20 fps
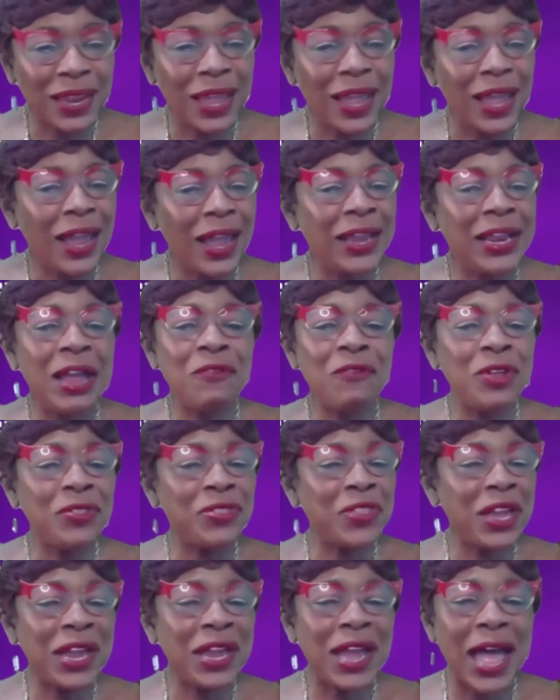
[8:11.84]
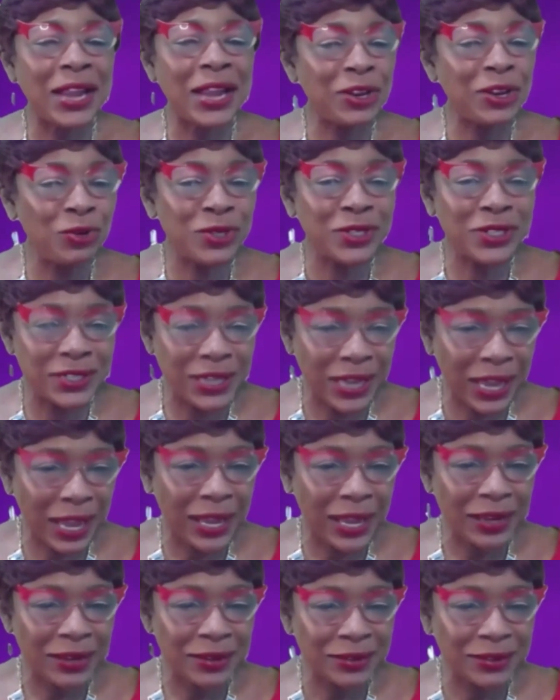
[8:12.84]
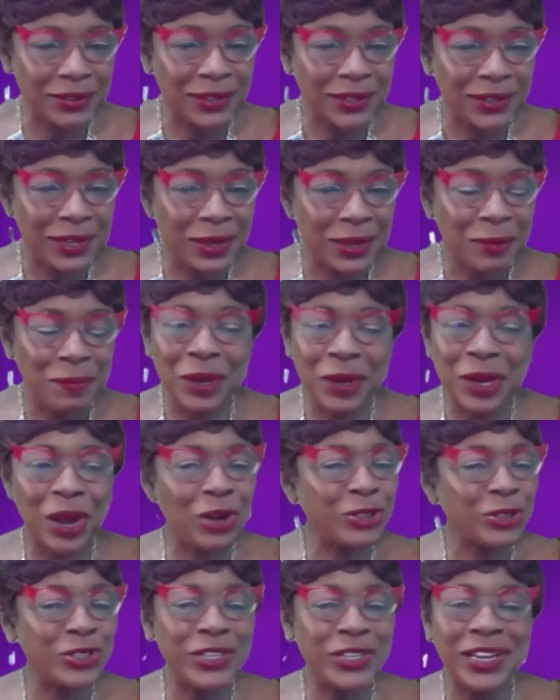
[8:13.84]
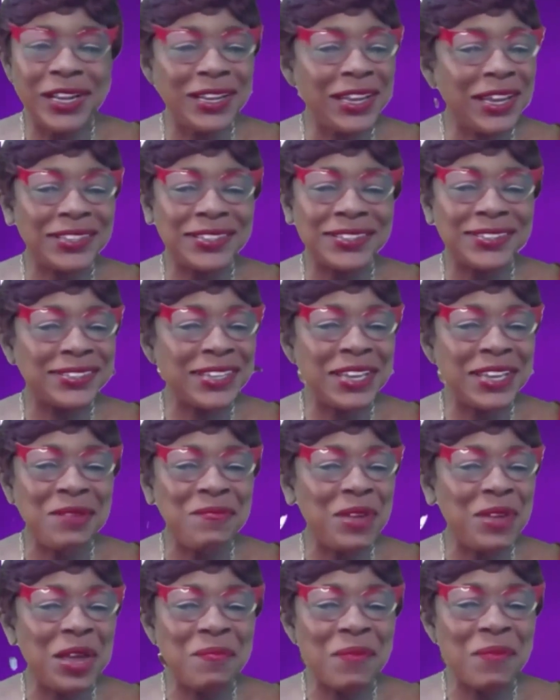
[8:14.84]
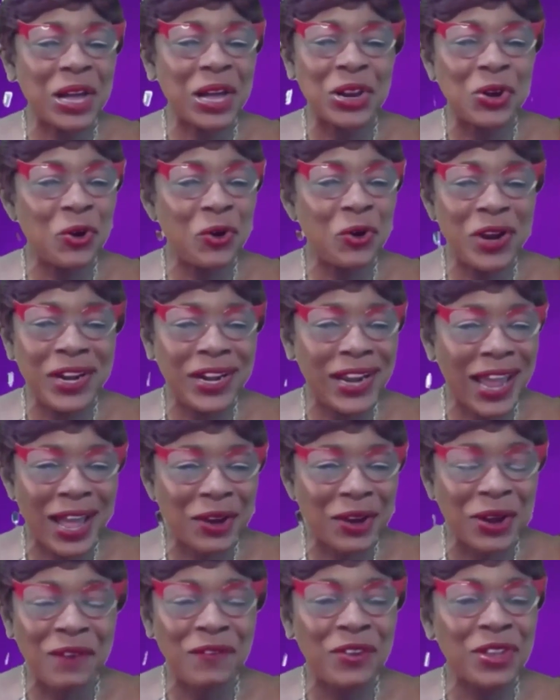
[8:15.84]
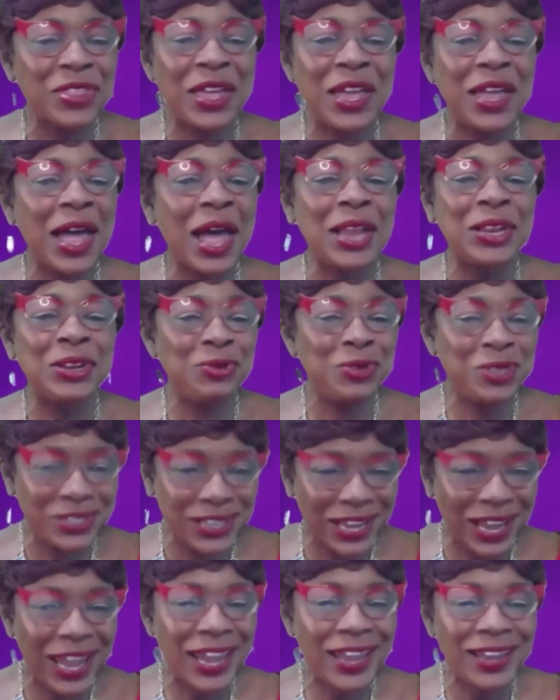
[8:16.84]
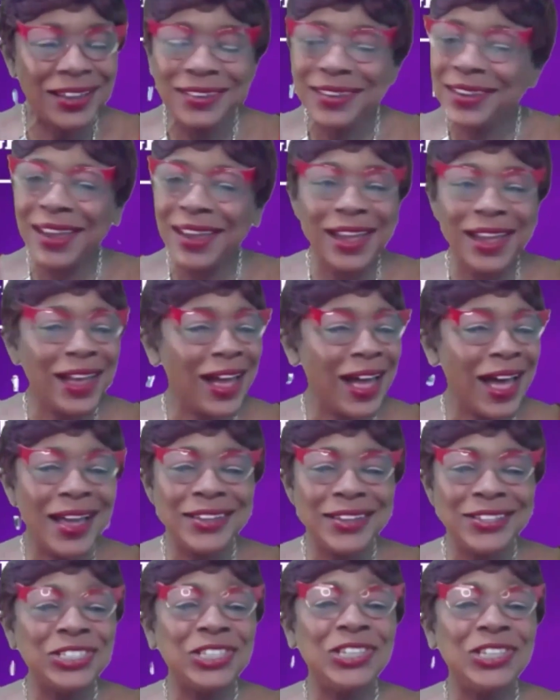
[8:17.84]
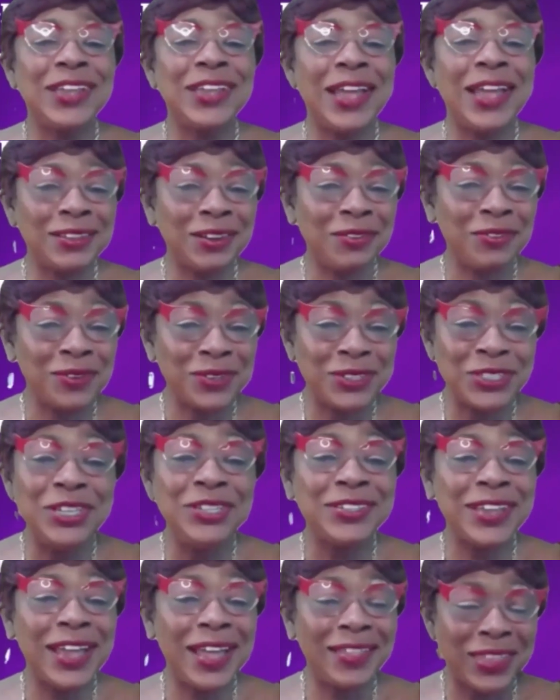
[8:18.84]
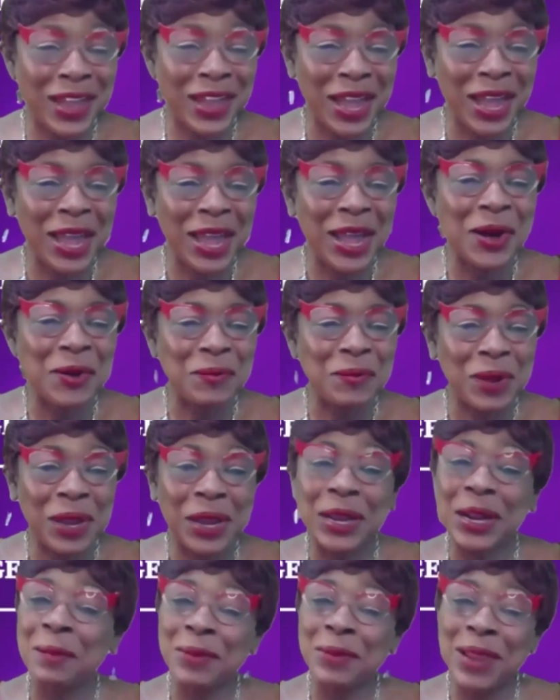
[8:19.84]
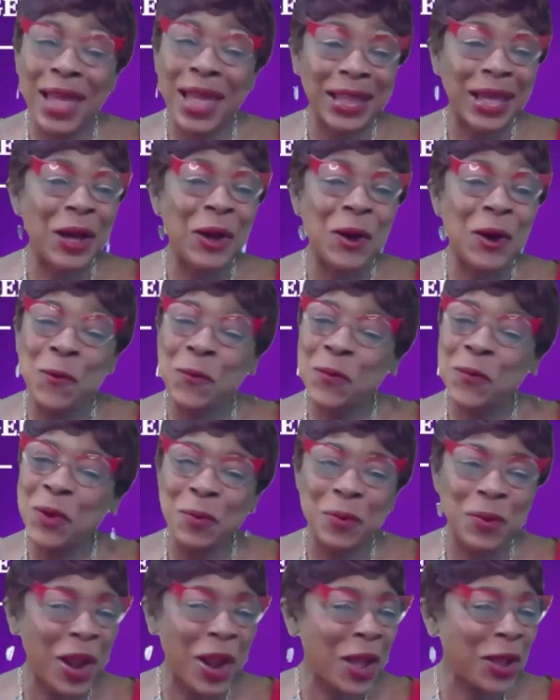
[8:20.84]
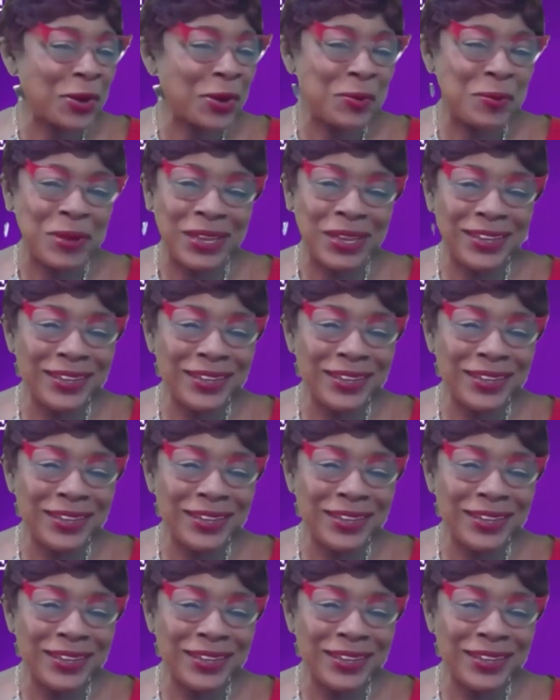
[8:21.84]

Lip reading: and everything I do today, because she didn't get to see me in my glory now, everything I do today, she's at the helm. And I'm like, I hope you're proud of me,